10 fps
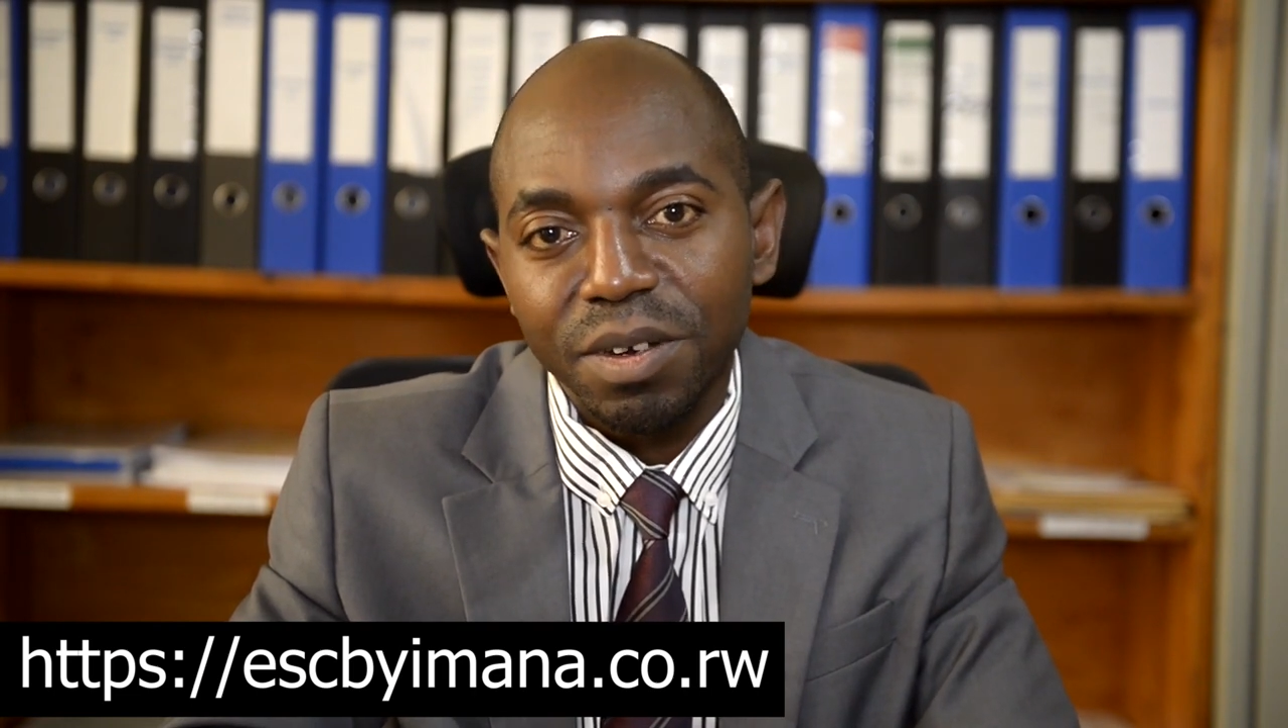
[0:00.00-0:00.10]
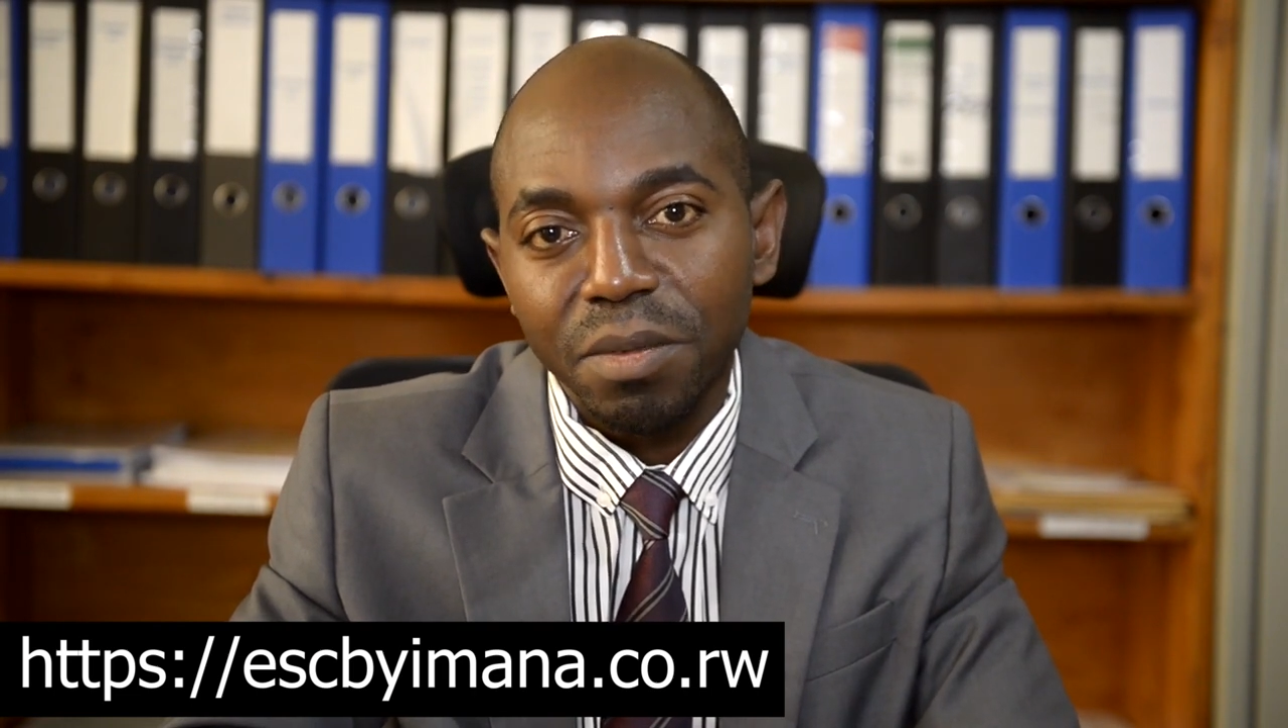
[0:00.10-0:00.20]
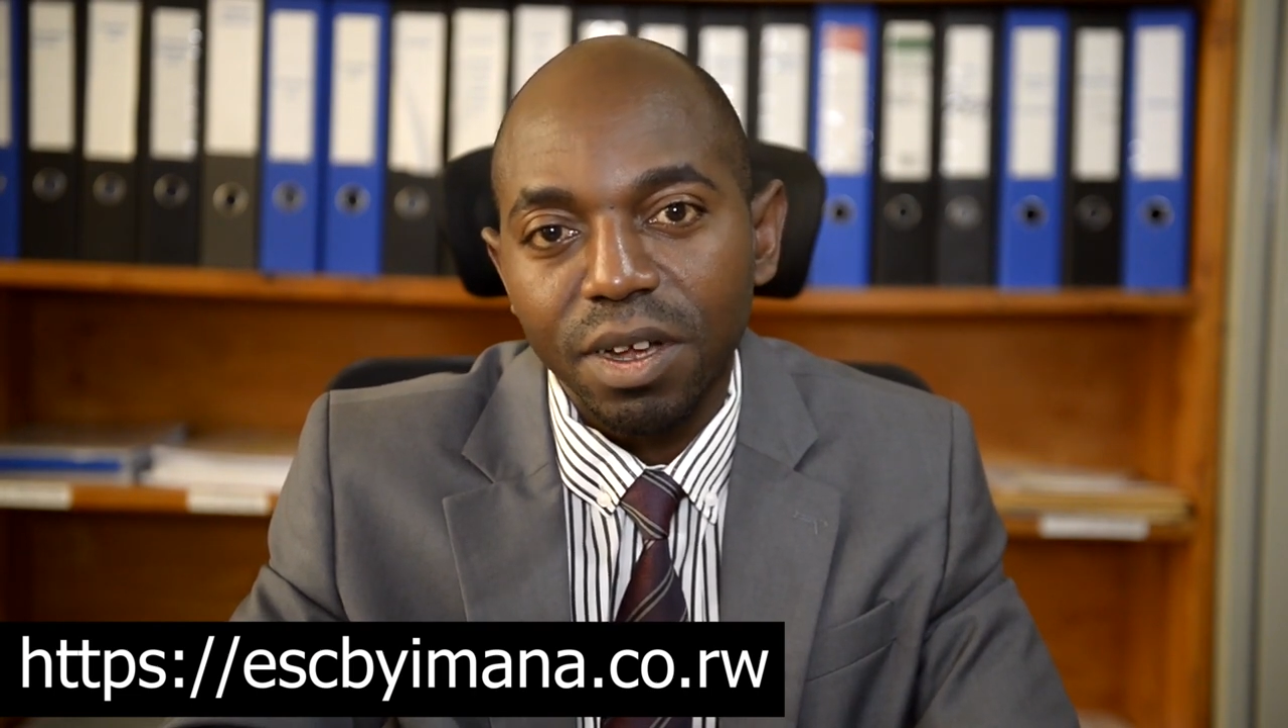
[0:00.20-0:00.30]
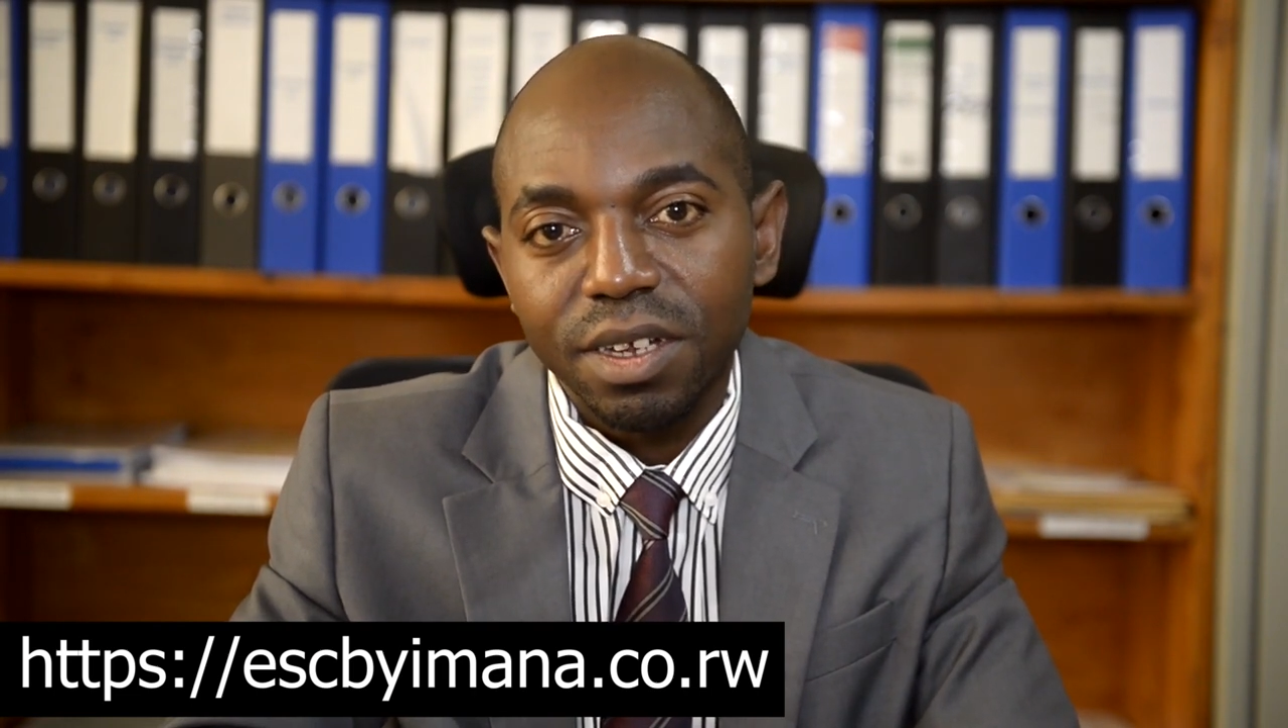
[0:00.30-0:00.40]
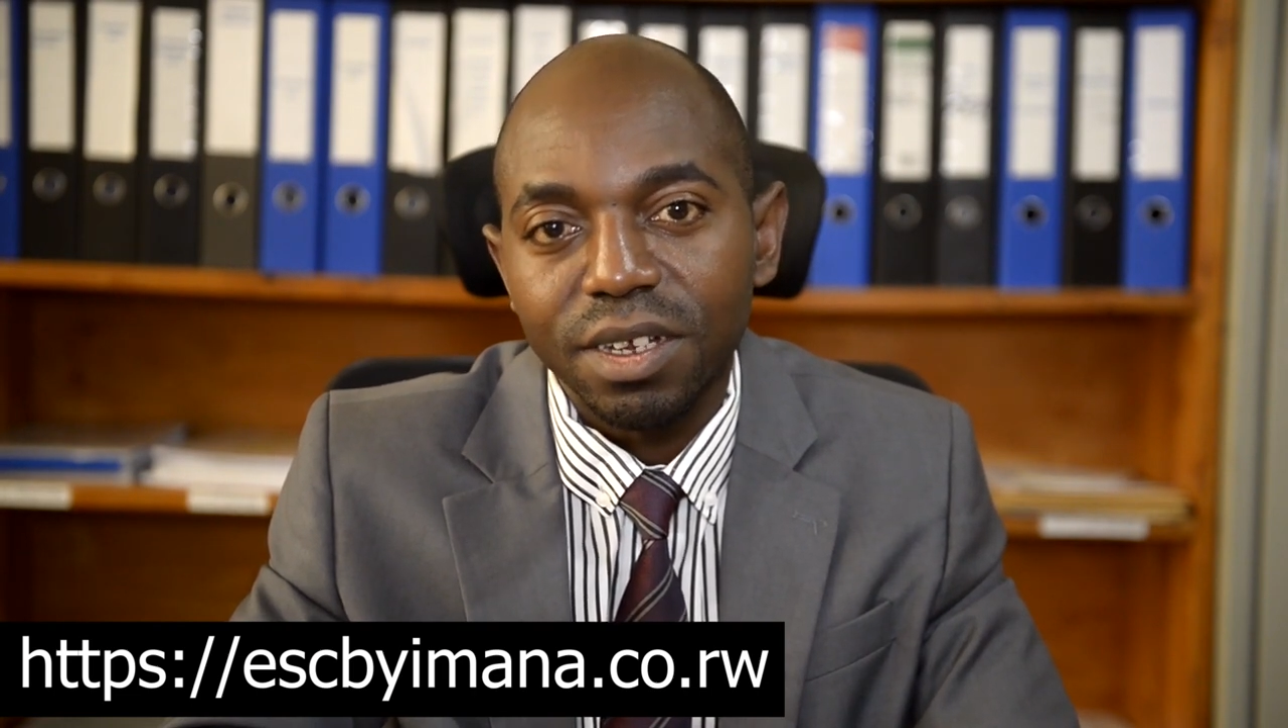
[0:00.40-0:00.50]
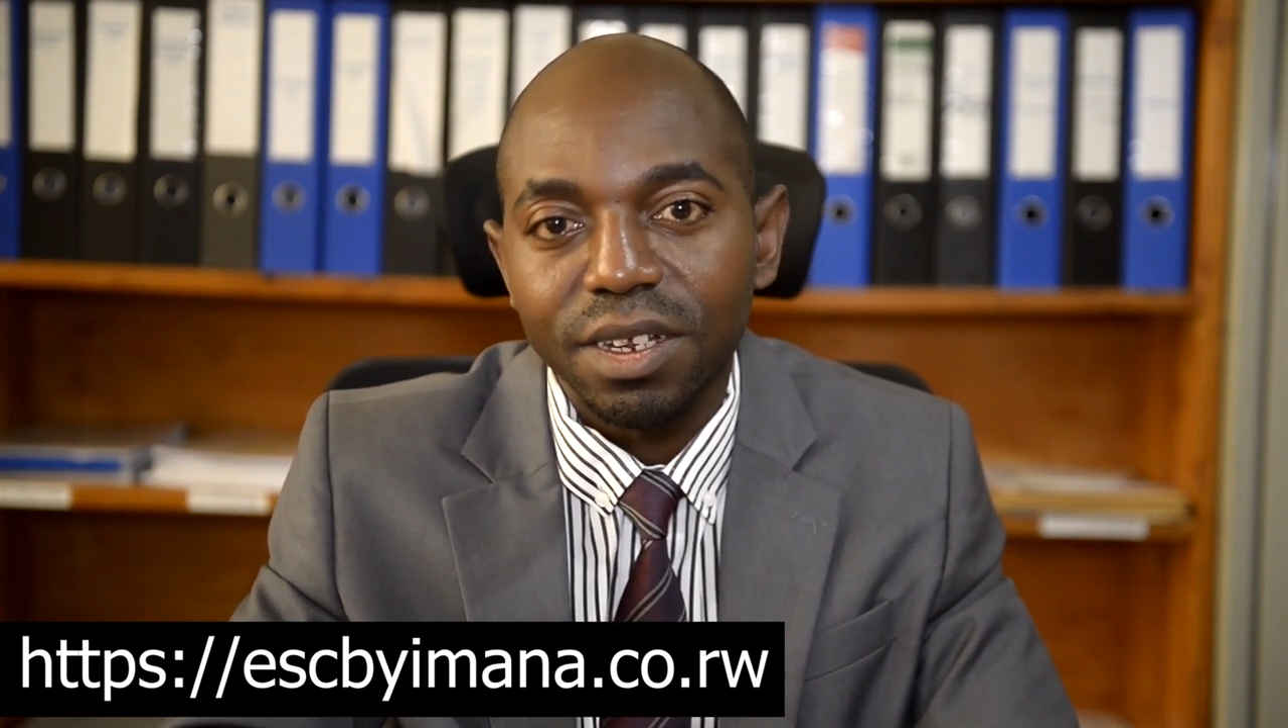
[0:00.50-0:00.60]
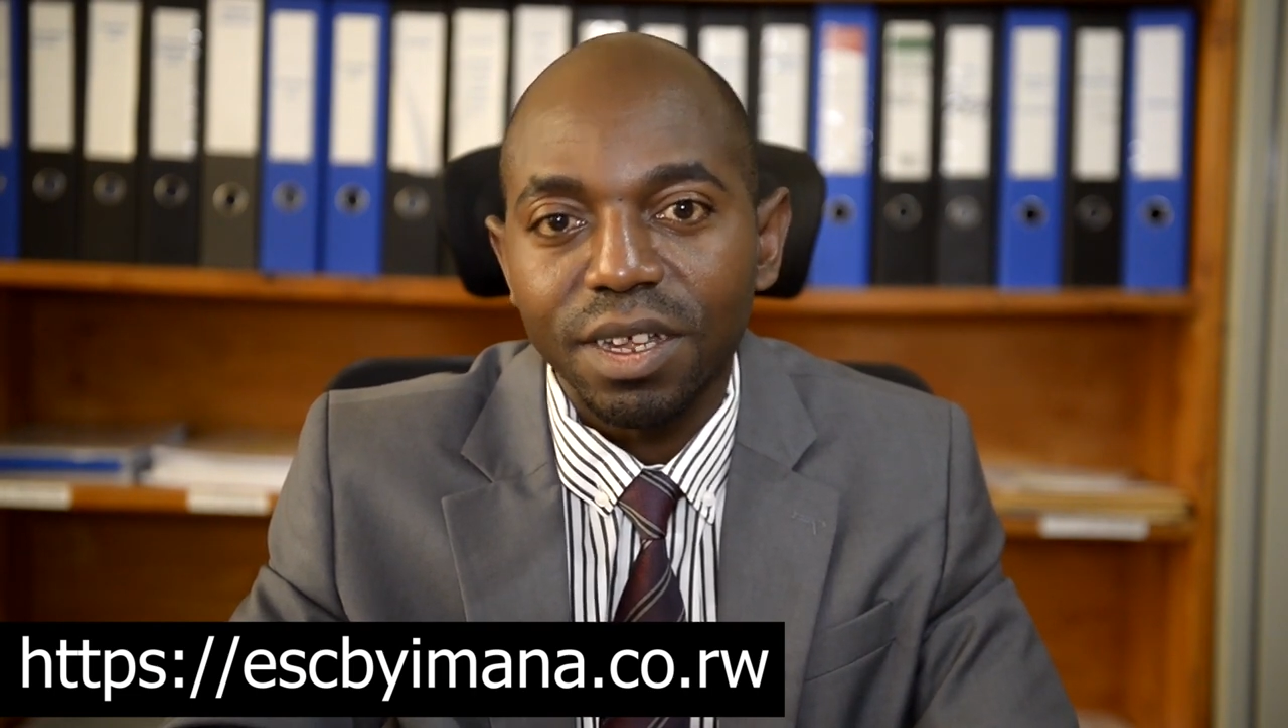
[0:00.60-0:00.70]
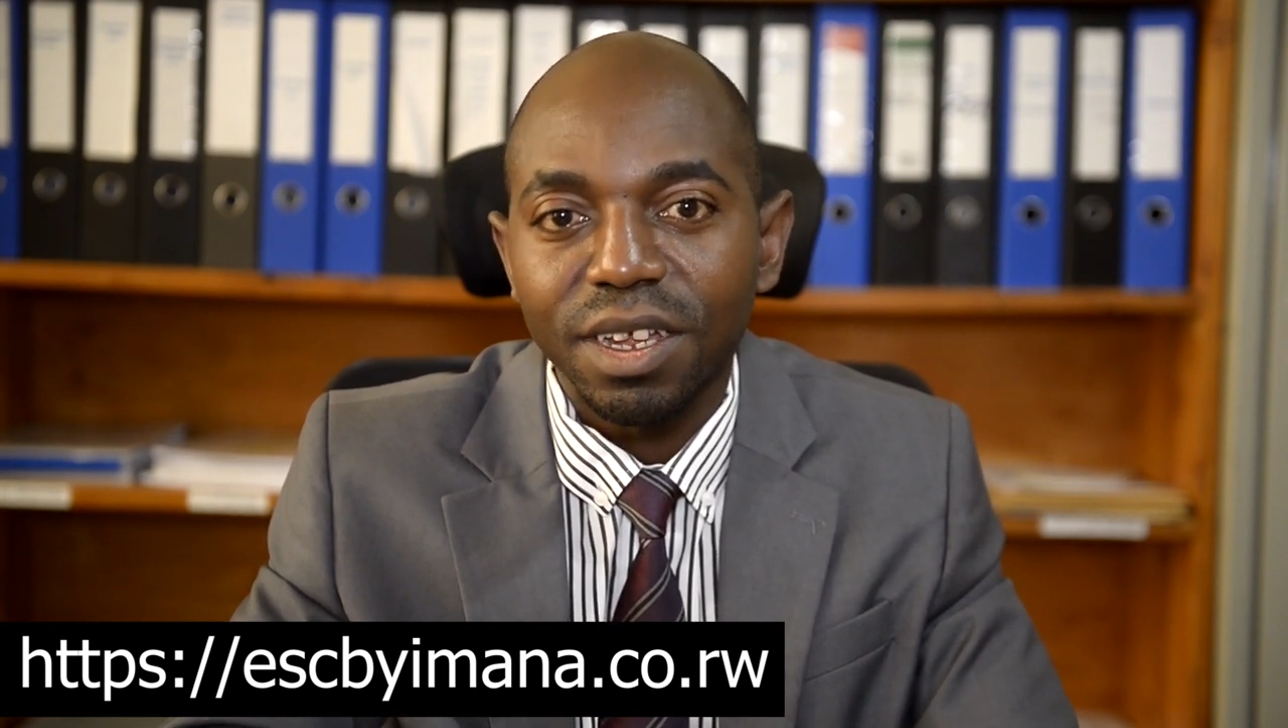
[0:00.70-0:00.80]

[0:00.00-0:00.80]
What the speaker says: much,